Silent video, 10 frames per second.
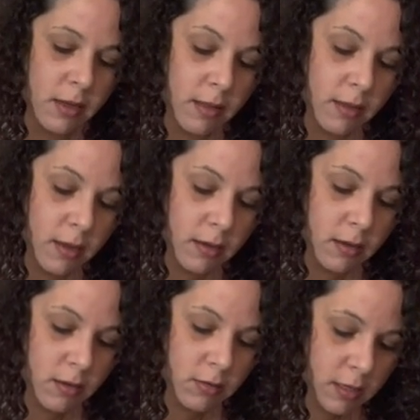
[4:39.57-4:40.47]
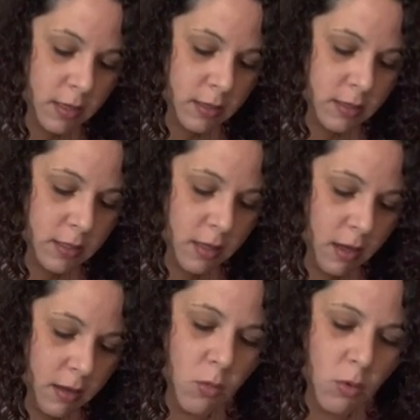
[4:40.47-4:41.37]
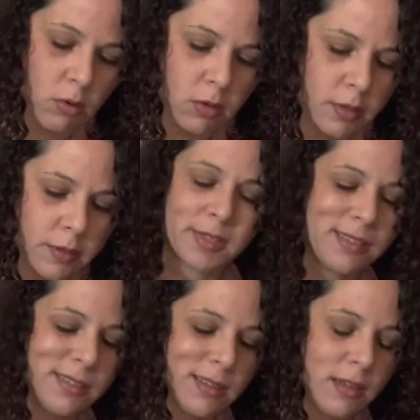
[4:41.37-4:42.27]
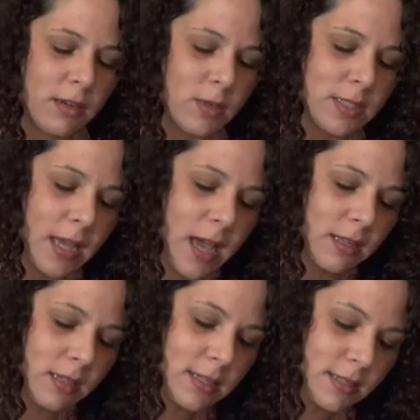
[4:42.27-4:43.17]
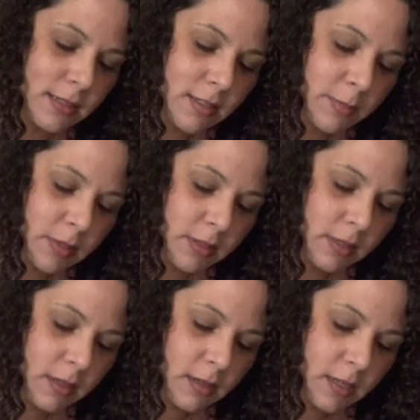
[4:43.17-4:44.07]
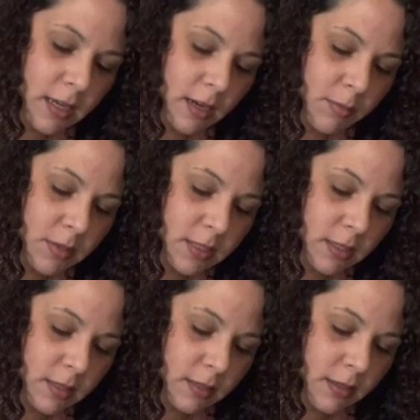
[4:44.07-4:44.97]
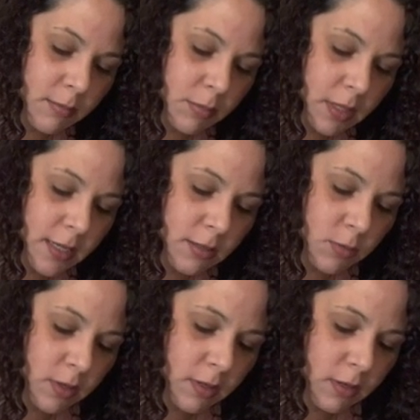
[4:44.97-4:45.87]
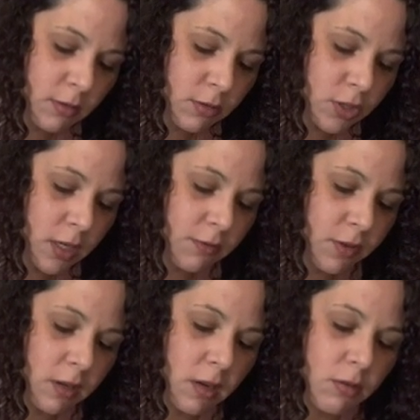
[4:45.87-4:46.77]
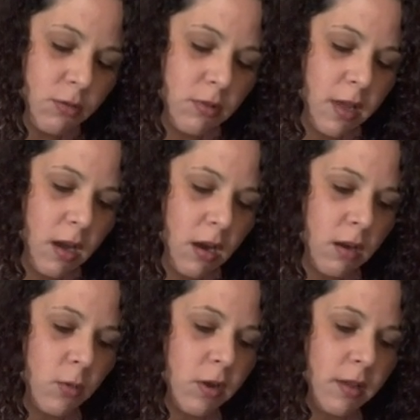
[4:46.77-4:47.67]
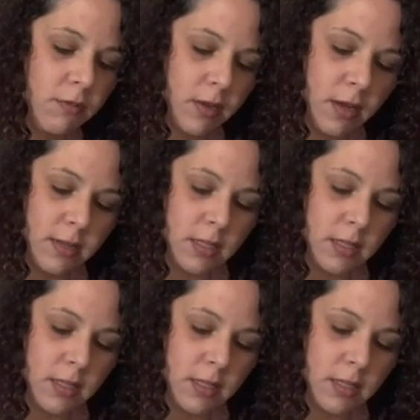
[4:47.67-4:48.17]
And then, you know, get into the more, I don't want to say adolescence, but yeah, getting up into the place where, you know, they're trying to figure out who they are, where they fit in.